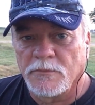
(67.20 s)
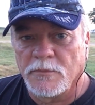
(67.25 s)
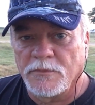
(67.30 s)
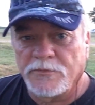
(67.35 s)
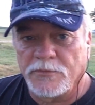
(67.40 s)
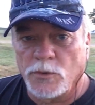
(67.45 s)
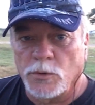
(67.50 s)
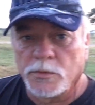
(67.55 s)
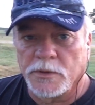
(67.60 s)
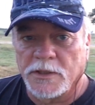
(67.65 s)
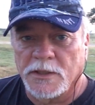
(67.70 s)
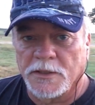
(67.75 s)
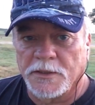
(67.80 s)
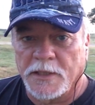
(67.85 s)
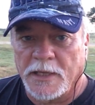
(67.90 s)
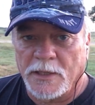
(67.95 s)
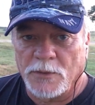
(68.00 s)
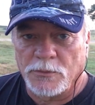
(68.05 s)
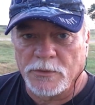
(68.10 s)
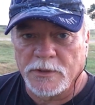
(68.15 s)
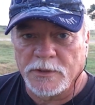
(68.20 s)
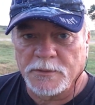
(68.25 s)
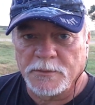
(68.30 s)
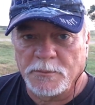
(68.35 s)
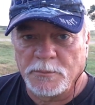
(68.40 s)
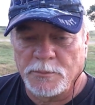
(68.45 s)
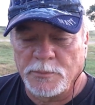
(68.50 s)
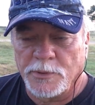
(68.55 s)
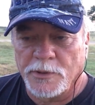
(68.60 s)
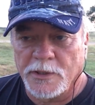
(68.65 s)
phooey on that one,
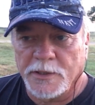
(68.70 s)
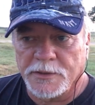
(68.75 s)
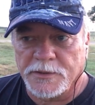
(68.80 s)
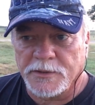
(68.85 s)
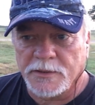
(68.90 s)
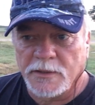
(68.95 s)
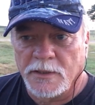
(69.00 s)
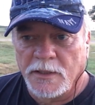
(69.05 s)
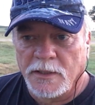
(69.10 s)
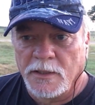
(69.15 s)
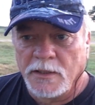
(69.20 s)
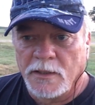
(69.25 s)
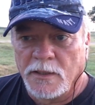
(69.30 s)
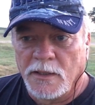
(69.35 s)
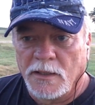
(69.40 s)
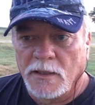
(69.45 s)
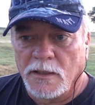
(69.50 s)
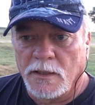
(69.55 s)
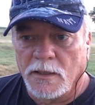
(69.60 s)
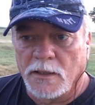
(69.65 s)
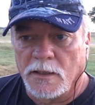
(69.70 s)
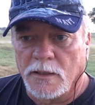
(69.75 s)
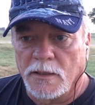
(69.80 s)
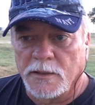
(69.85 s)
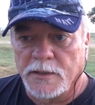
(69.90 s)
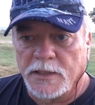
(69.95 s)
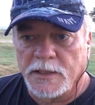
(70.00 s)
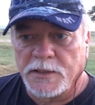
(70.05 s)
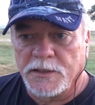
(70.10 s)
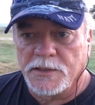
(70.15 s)
but
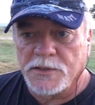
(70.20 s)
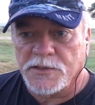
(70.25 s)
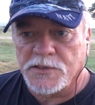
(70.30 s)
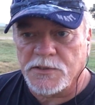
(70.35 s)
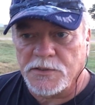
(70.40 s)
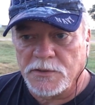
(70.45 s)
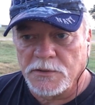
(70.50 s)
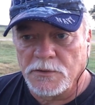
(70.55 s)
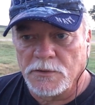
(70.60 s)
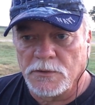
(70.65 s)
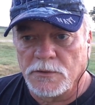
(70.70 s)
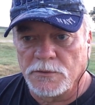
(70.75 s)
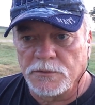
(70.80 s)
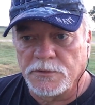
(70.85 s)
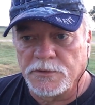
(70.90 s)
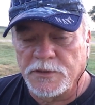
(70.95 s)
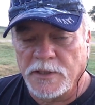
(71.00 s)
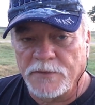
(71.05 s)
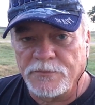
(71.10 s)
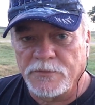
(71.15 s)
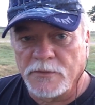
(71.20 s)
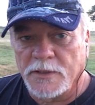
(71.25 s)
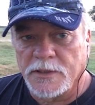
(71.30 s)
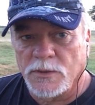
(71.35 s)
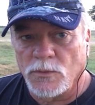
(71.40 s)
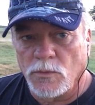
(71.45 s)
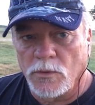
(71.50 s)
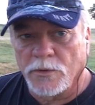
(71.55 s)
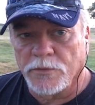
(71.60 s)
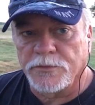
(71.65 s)
it is still definitely
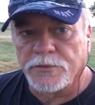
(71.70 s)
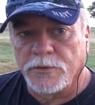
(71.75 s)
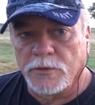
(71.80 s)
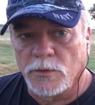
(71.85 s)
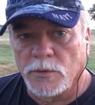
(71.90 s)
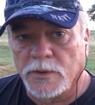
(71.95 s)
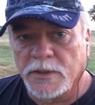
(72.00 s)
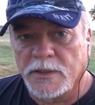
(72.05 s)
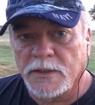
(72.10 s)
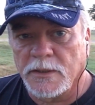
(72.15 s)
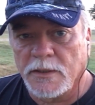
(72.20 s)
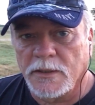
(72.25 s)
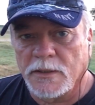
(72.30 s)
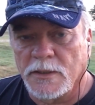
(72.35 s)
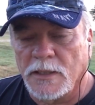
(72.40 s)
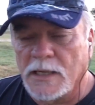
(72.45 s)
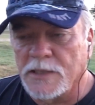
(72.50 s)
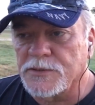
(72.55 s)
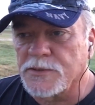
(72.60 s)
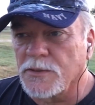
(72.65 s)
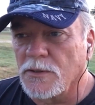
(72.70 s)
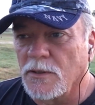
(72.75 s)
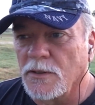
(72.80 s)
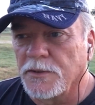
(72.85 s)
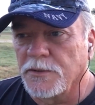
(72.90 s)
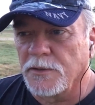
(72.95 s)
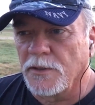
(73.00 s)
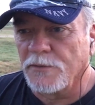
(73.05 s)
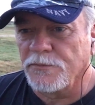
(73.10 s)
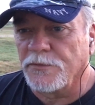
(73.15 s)
worth doing. I saw
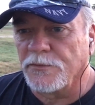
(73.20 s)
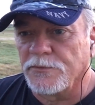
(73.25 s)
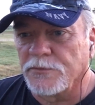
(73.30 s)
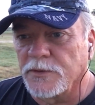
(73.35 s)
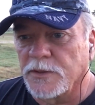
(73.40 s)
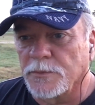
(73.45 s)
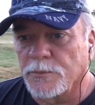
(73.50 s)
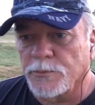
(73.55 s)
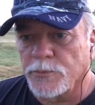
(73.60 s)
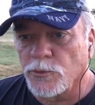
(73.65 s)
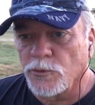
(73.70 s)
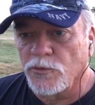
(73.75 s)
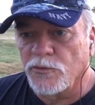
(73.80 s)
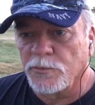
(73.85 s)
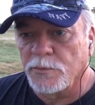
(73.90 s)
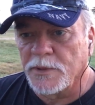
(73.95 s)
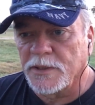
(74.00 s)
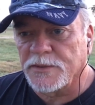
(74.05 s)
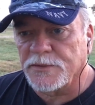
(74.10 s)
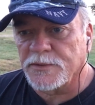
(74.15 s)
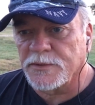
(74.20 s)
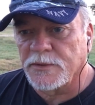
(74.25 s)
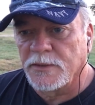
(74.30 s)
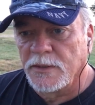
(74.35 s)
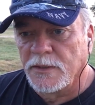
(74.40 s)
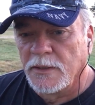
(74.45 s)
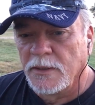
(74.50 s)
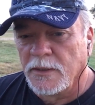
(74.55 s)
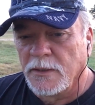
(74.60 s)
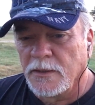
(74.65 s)
enough of an improvement
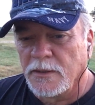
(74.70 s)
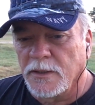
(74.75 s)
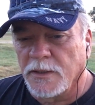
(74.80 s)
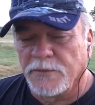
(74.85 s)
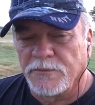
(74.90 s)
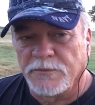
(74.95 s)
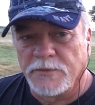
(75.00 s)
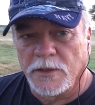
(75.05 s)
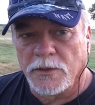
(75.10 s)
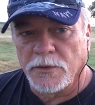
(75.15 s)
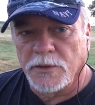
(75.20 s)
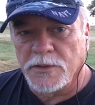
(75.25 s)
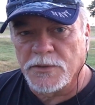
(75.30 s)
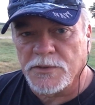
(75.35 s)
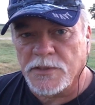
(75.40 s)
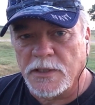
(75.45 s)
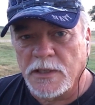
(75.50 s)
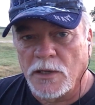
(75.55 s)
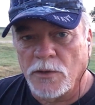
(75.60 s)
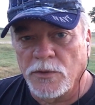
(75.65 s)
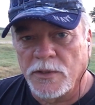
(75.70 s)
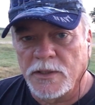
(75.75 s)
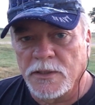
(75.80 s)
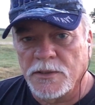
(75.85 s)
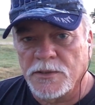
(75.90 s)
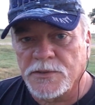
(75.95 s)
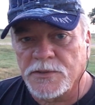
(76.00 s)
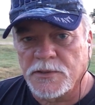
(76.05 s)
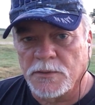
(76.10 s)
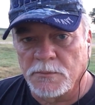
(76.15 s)
in various
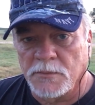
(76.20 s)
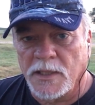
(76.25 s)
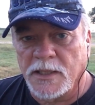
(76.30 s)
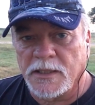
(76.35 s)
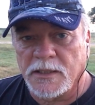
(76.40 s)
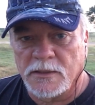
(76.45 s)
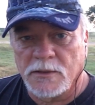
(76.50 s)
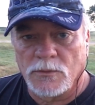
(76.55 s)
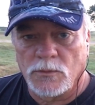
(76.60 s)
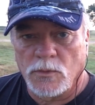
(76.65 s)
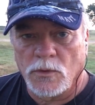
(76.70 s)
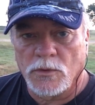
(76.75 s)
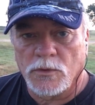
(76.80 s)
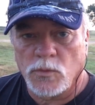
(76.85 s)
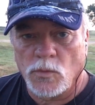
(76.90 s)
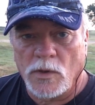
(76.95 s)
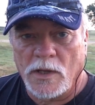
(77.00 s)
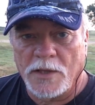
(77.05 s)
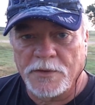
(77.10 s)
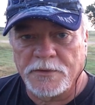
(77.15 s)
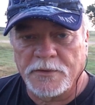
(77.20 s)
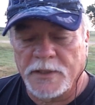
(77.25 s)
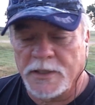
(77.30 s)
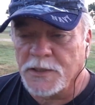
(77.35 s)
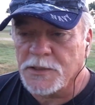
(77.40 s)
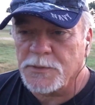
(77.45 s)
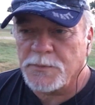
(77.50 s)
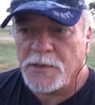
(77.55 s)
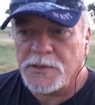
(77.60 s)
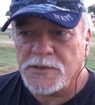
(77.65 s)
areas to make it a worthwhile thing,
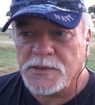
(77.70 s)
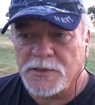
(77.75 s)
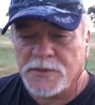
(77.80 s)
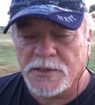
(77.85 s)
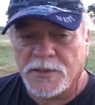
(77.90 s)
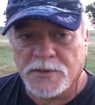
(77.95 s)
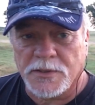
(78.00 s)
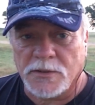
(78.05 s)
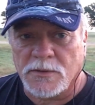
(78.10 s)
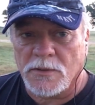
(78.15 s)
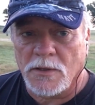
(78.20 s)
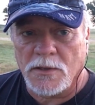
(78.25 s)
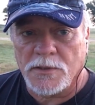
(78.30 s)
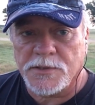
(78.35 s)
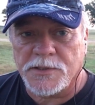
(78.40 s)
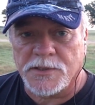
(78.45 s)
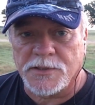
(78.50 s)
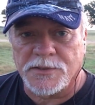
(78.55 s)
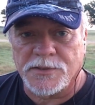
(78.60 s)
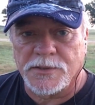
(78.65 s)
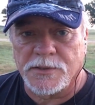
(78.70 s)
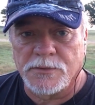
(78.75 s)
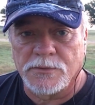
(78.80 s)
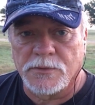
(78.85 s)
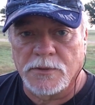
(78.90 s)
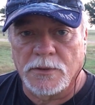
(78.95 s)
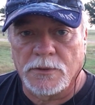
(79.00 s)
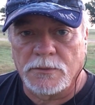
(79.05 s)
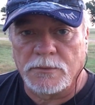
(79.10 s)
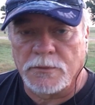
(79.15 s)
especially since the cost is
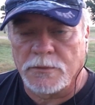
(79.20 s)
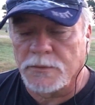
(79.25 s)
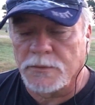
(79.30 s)
zero.